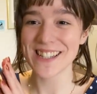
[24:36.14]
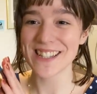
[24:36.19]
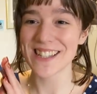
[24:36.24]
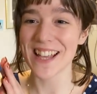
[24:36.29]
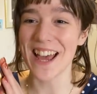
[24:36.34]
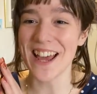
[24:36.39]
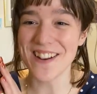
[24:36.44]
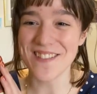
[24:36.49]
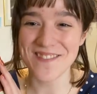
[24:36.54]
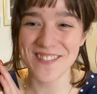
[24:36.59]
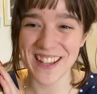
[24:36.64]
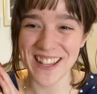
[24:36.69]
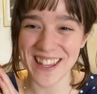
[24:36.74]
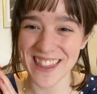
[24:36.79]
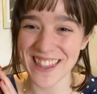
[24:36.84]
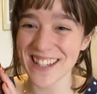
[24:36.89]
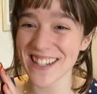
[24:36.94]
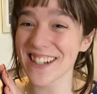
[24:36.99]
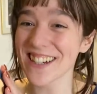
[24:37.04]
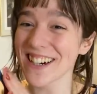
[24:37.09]
sent me
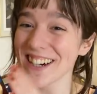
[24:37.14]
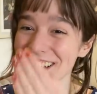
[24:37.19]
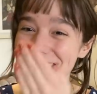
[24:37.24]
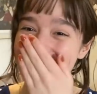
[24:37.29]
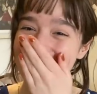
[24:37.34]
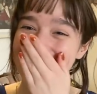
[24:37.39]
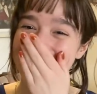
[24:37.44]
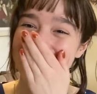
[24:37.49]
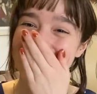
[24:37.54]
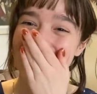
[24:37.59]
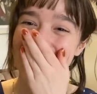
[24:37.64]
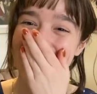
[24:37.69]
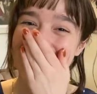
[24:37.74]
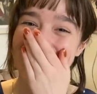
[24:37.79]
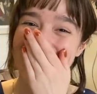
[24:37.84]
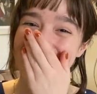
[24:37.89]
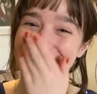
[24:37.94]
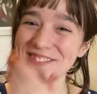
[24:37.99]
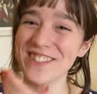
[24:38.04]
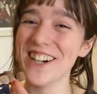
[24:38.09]
the girl who
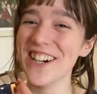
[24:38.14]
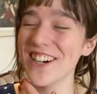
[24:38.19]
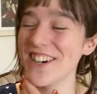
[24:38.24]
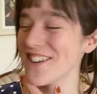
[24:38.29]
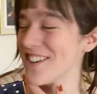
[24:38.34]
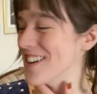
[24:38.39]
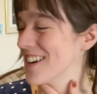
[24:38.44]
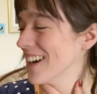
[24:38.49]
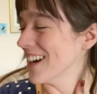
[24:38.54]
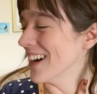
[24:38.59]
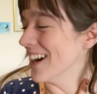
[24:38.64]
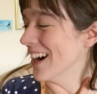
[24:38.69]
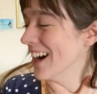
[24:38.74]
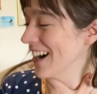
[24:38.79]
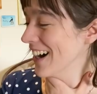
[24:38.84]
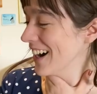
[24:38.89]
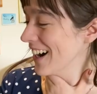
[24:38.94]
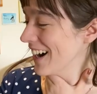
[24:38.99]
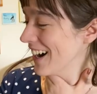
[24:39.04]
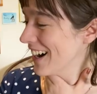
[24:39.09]
drank the moon.
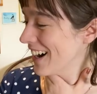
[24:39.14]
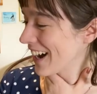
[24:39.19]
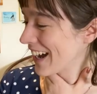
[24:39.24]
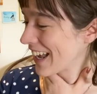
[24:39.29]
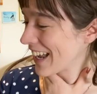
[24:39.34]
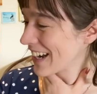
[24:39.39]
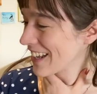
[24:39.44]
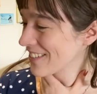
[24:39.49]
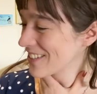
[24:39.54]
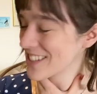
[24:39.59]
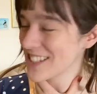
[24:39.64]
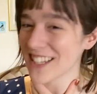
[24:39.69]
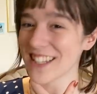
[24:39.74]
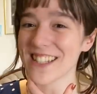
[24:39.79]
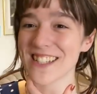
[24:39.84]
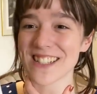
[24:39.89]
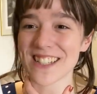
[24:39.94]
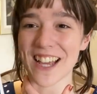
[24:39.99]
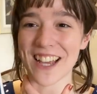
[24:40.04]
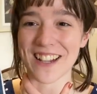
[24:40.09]
Oh, I can't even say
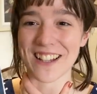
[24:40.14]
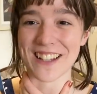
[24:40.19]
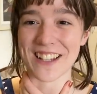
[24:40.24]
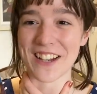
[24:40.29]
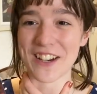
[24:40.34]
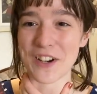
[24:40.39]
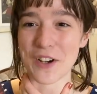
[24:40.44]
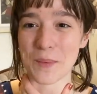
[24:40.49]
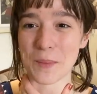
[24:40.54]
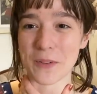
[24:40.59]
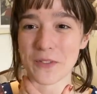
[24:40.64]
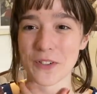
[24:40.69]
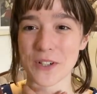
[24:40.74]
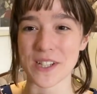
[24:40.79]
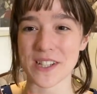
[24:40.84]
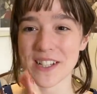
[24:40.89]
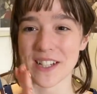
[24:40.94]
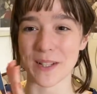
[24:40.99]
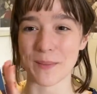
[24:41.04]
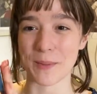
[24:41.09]
this title in a normal
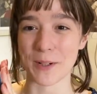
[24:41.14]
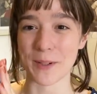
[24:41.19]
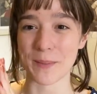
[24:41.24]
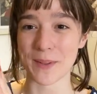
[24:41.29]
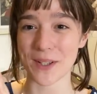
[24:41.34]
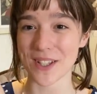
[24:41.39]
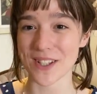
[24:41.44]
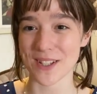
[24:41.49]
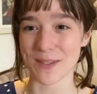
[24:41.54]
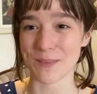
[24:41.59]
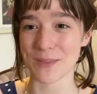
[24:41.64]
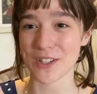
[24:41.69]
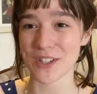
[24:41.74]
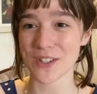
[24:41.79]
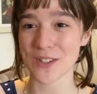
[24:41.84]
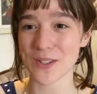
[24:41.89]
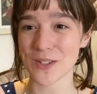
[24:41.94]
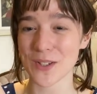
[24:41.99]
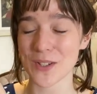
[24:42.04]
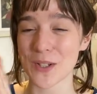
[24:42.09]
voice anymore because I'm
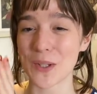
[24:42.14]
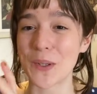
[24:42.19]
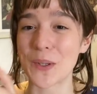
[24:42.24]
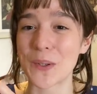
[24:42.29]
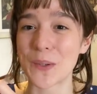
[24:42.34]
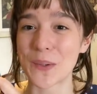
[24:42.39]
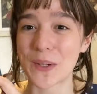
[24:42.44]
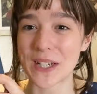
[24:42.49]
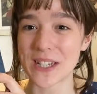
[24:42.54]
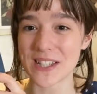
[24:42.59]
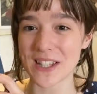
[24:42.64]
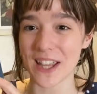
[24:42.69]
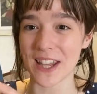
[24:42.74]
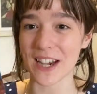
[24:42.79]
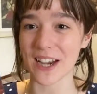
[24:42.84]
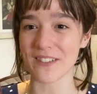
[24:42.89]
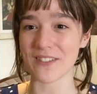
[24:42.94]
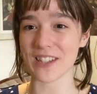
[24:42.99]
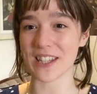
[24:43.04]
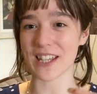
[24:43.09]
just too
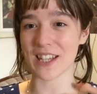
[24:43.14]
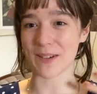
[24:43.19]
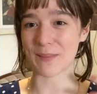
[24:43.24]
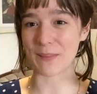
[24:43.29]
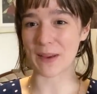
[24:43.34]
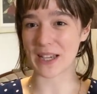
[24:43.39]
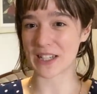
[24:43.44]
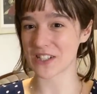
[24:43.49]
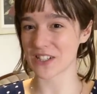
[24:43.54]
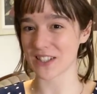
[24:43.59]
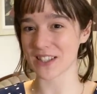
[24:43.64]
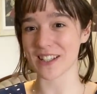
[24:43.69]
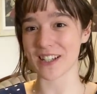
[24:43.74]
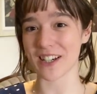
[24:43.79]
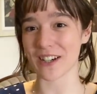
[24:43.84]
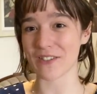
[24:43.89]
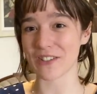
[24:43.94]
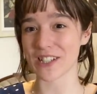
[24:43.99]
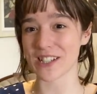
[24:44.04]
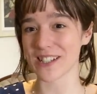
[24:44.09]
excited. I feel like I'm matching the
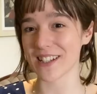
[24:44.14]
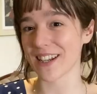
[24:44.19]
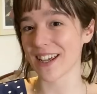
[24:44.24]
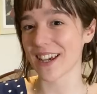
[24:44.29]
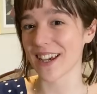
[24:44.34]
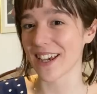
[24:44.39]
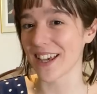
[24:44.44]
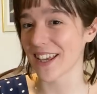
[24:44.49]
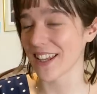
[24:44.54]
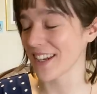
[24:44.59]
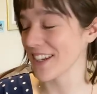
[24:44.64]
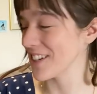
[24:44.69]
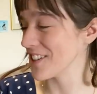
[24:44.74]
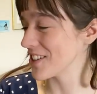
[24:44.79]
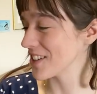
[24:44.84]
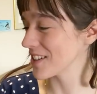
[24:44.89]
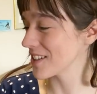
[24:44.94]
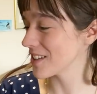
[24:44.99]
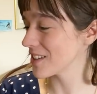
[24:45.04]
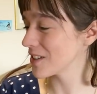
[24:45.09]
covers today and I
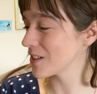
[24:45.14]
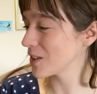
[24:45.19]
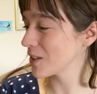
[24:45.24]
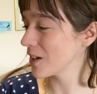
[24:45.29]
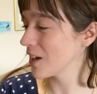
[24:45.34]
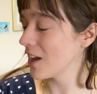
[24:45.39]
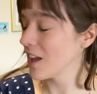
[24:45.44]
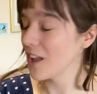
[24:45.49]
just,